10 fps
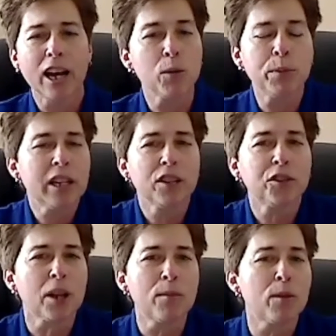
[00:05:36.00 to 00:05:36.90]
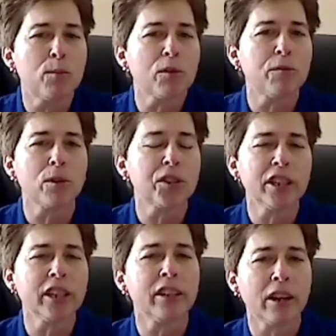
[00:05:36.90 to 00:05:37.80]
Because some are more
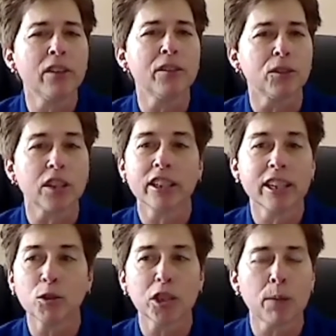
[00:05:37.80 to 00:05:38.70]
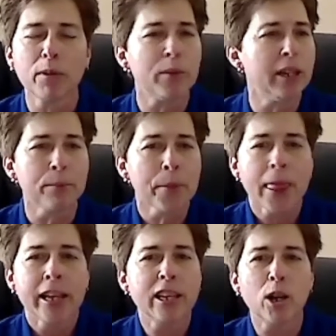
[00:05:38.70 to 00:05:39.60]
fortunate than others. Some have been,
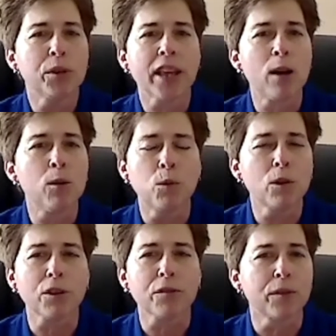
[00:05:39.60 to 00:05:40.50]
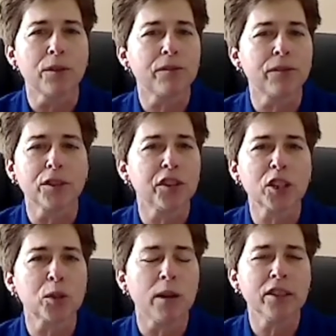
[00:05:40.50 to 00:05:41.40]
without work for 6
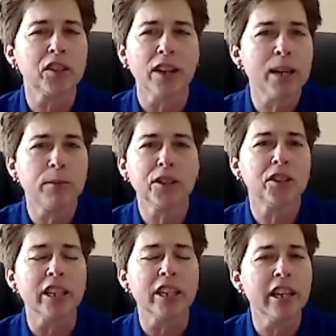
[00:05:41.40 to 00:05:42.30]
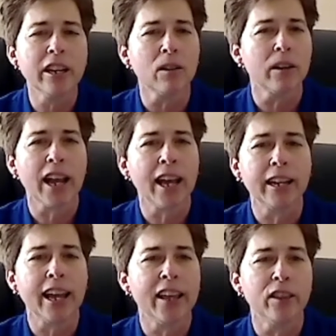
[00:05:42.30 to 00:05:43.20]
months, 9 months, a year,
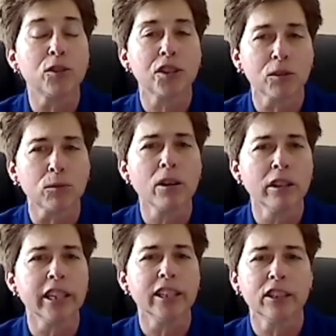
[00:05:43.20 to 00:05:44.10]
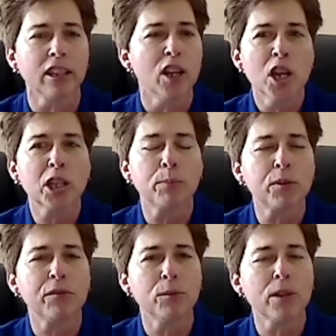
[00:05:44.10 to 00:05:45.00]
and they're struggling to
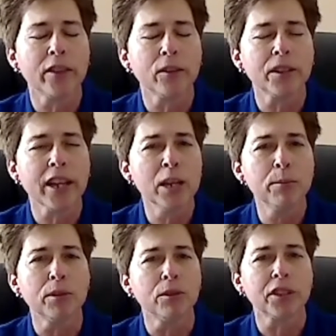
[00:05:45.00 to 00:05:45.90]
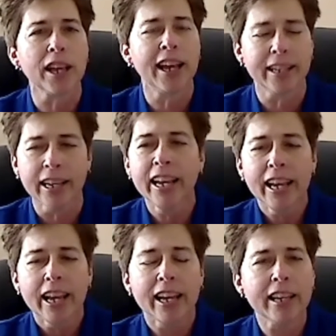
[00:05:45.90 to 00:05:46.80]
put food on their tables. And,
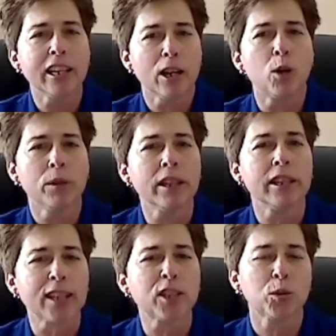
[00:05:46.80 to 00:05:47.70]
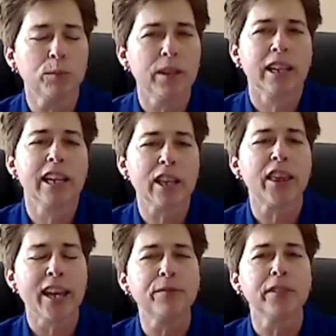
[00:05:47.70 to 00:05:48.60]
that's,
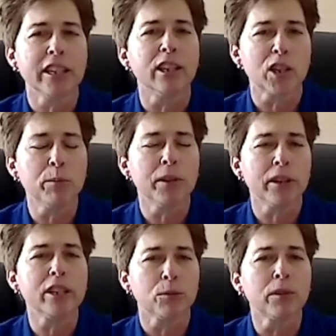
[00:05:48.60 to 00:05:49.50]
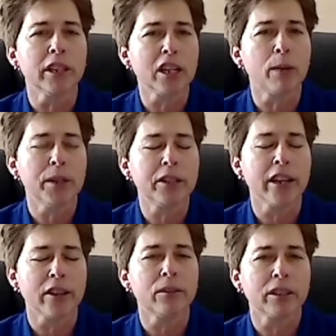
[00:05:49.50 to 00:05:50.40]
thankfully, the community is really coming
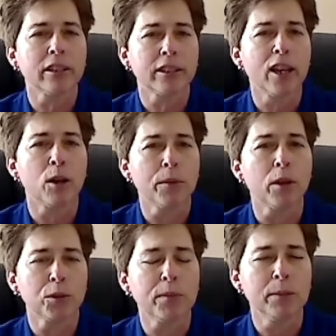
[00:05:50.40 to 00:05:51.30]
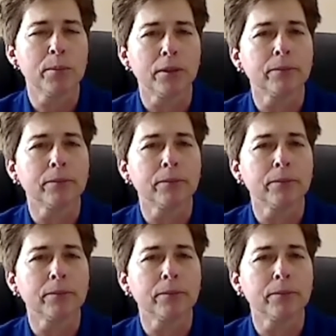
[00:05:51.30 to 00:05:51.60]
together to help those people.